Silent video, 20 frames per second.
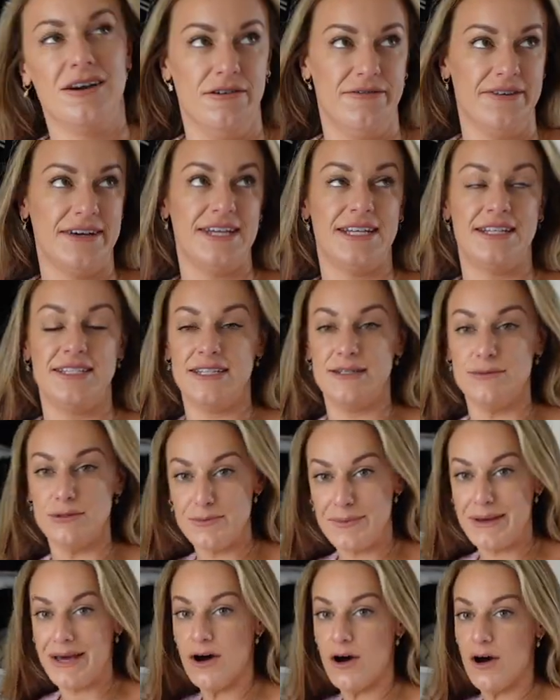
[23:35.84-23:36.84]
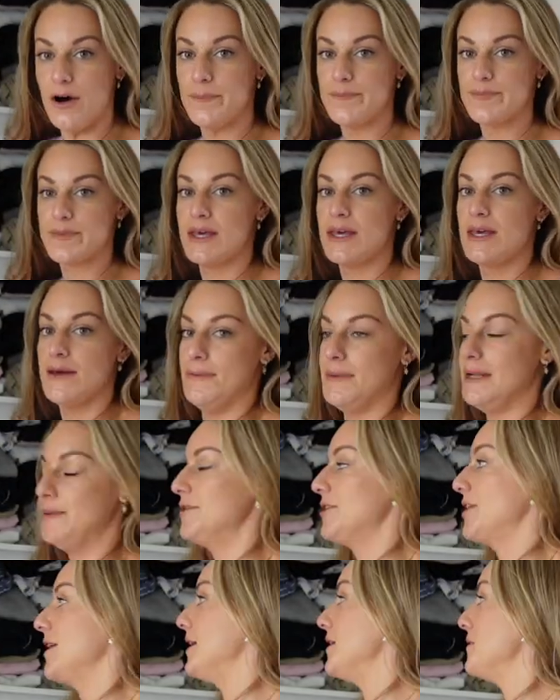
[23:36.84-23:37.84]
overheated, it was a bit hot. Um,
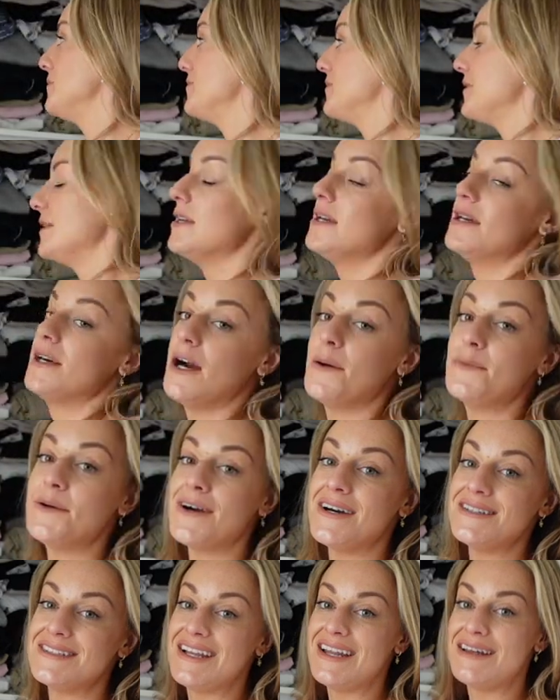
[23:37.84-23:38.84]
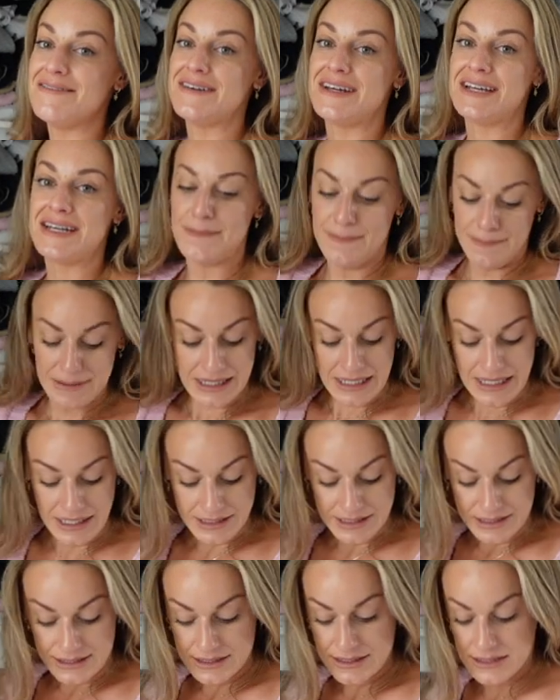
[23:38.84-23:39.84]
okay, hope you guys are loving
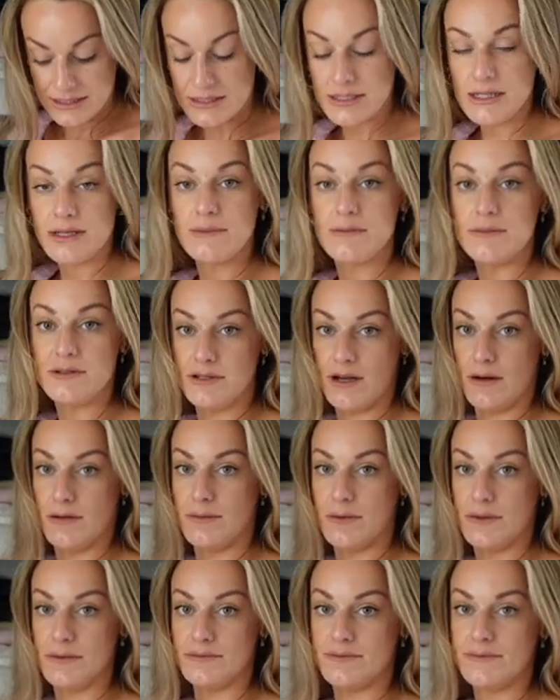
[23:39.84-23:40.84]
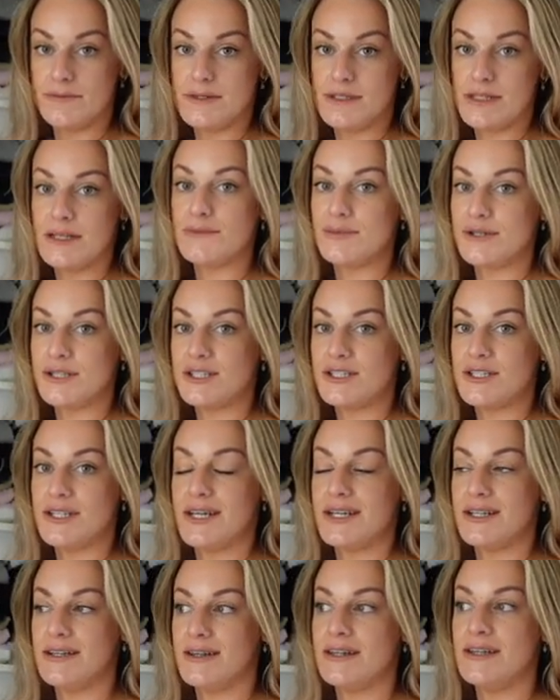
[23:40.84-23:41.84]
my flower bombs and
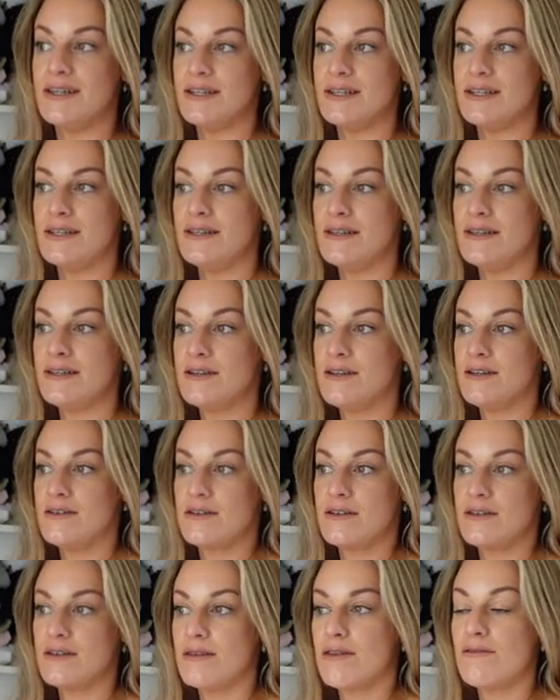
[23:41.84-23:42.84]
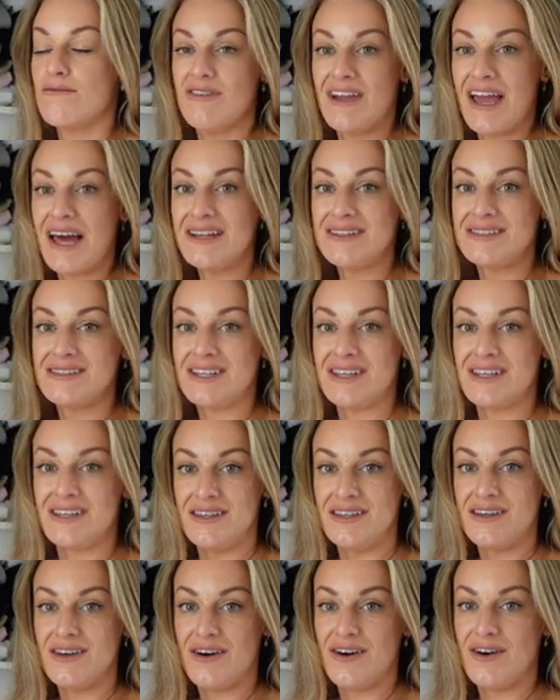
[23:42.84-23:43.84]
appreciate the reality
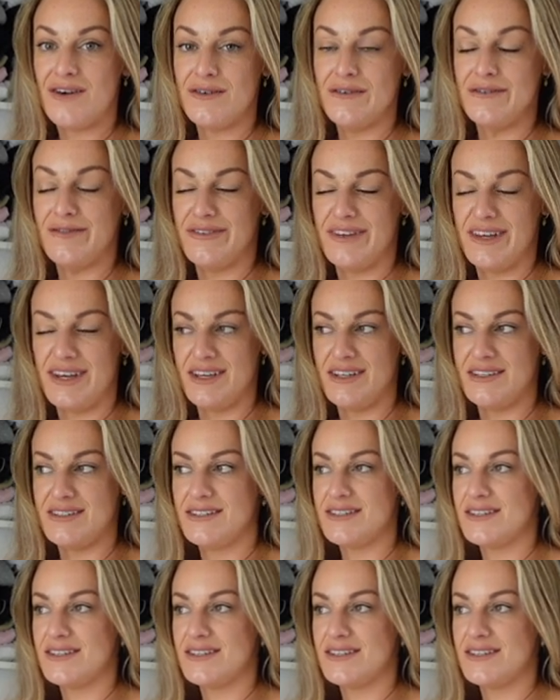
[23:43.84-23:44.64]
of it.